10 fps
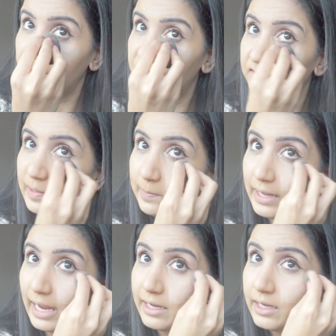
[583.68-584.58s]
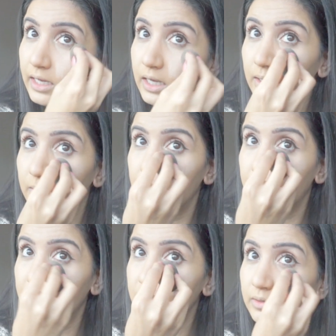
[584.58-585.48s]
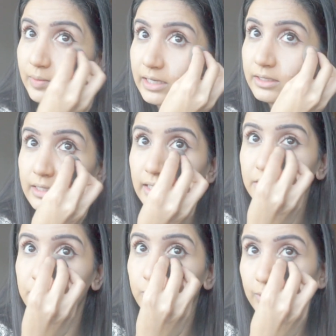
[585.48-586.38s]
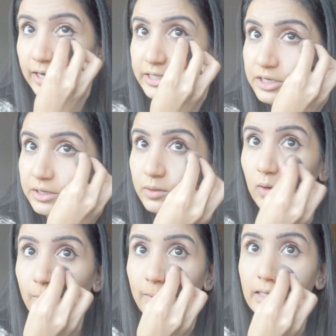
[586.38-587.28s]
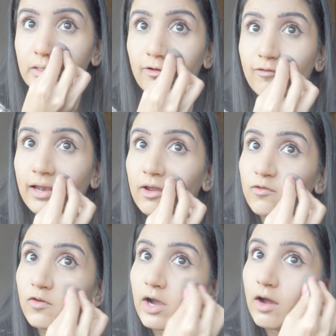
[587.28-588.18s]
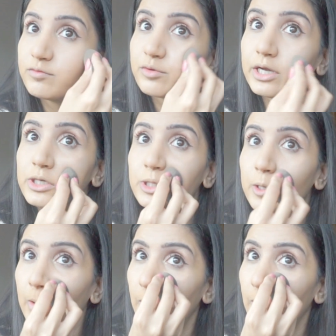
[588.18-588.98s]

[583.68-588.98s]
for me, because I wear concealer to brighten, not massively for coverage,